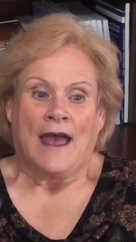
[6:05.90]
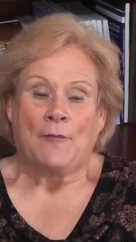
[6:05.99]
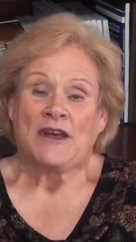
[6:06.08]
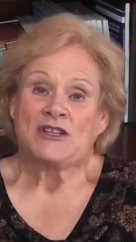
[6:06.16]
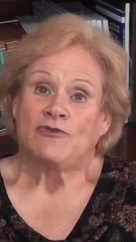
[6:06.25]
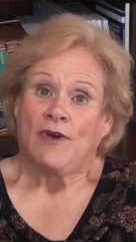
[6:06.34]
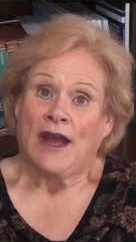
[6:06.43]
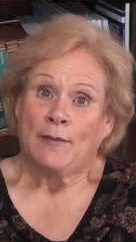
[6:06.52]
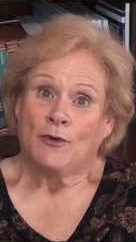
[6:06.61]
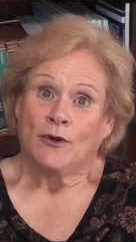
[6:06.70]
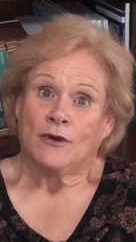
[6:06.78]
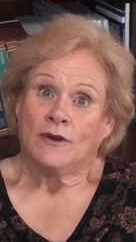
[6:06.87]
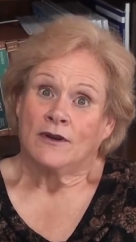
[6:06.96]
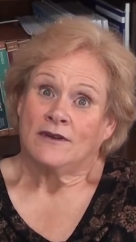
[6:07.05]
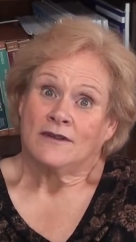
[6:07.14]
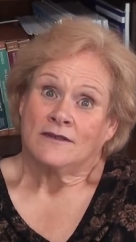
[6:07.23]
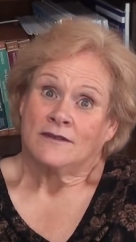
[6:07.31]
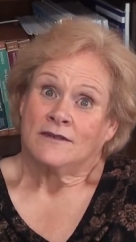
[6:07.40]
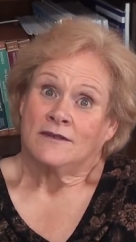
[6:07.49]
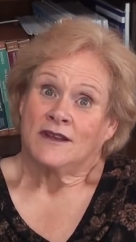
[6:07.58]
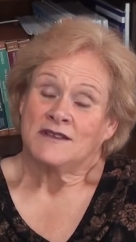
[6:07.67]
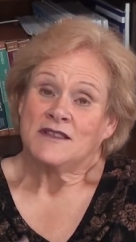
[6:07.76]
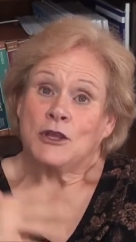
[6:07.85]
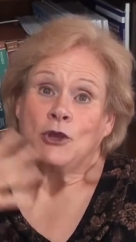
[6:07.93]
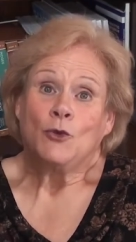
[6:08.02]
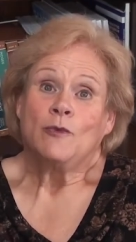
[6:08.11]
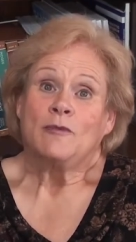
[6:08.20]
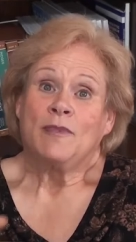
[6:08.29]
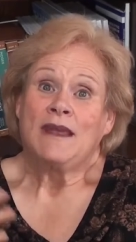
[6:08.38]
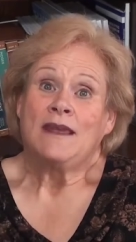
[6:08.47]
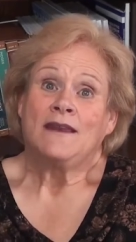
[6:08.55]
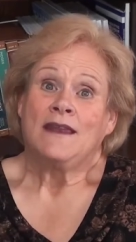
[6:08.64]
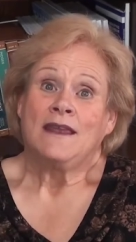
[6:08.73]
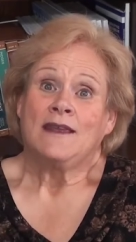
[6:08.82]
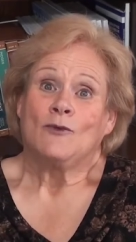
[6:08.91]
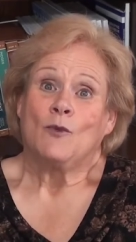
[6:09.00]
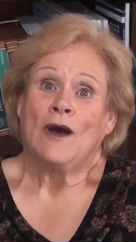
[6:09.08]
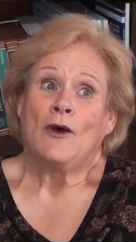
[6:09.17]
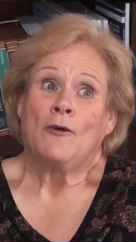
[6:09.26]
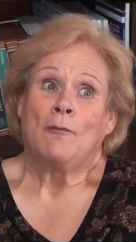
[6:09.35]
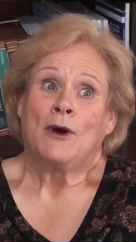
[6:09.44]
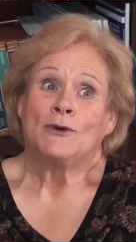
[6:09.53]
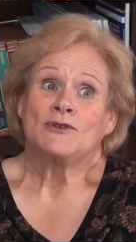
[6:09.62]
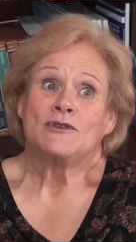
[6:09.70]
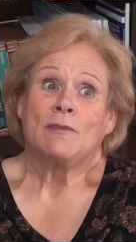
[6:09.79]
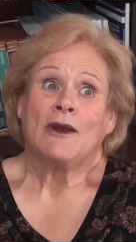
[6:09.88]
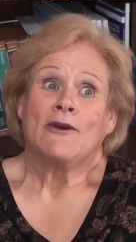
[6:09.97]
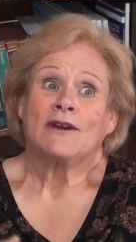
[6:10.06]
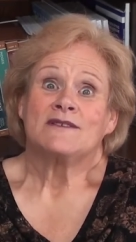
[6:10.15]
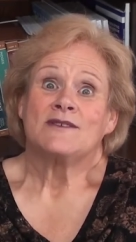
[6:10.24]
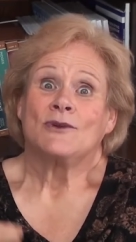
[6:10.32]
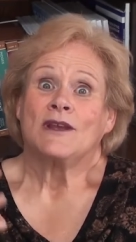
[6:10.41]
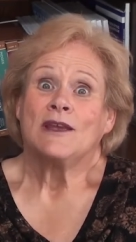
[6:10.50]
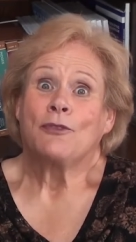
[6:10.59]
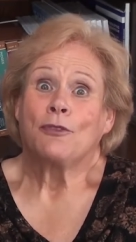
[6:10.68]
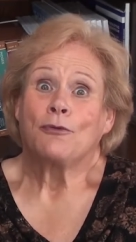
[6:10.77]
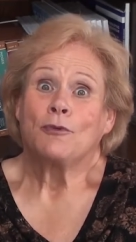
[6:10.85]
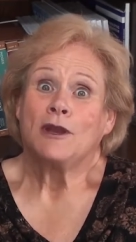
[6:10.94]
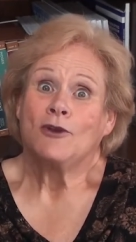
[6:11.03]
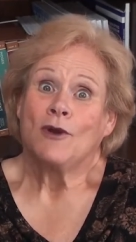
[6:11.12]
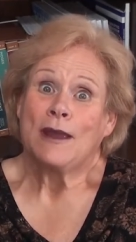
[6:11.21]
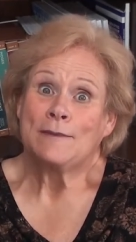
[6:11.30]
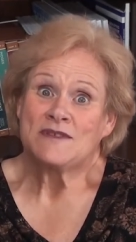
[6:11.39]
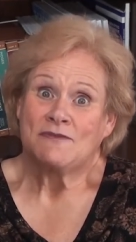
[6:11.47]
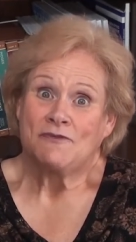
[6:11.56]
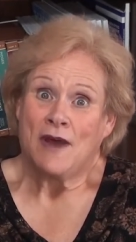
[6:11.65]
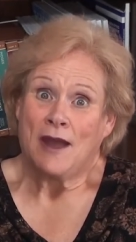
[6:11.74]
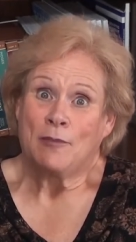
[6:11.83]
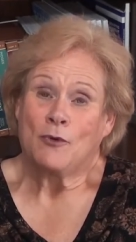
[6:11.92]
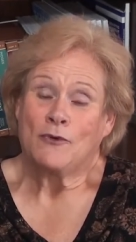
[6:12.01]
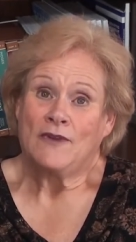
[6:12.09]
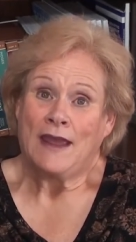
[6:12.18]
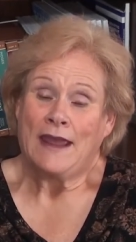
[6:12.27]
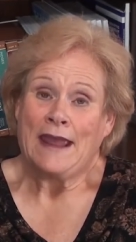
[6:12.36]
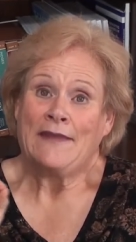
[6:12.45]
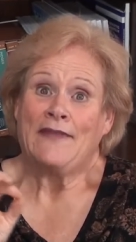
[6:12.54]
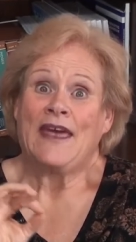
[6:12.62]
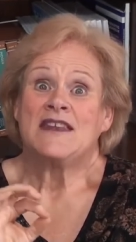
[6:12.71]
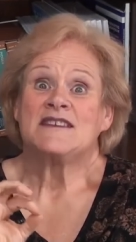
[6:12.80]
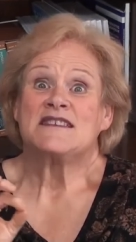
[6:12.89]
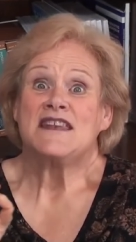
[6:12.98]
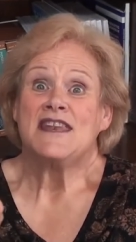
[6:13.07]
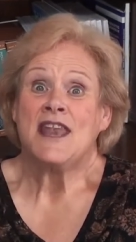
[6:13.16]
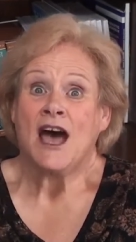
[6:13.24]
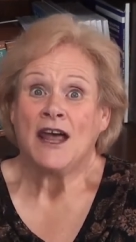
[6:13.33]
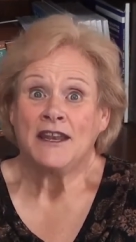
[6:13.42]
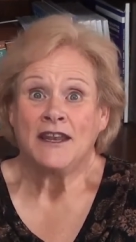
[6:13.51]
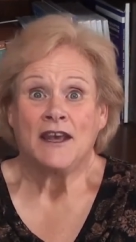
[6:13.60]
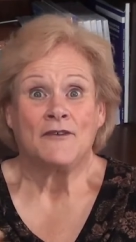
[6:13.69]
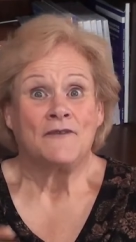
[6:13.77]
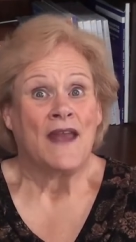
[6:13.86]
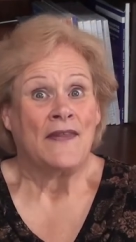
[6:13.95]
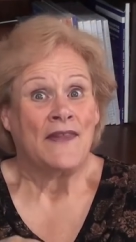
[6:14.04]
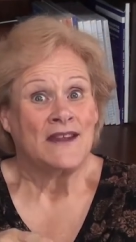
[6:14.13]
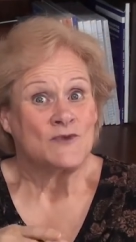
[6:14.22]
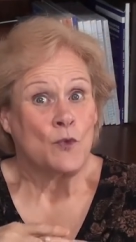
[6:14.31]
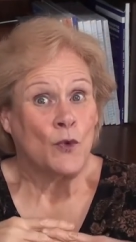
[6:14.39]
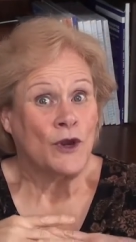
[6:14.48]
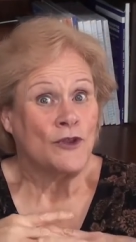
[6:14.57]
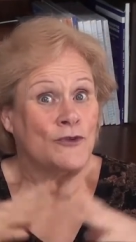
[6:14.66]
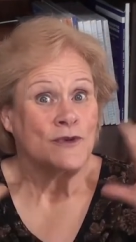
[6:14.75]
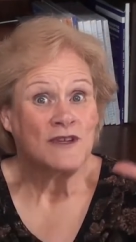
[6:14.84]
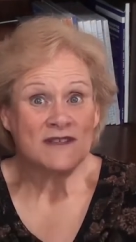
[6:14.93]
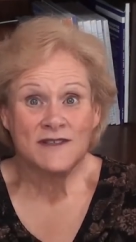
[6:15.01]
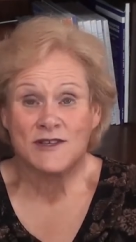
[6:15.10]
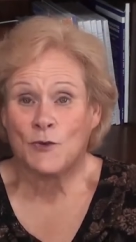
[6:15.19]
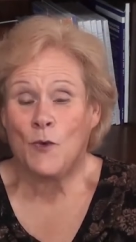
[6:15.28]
How much fiber does the human being need? Well, most Americans only get three grams of fiber a day, and that is not enough. And that's one of the reasons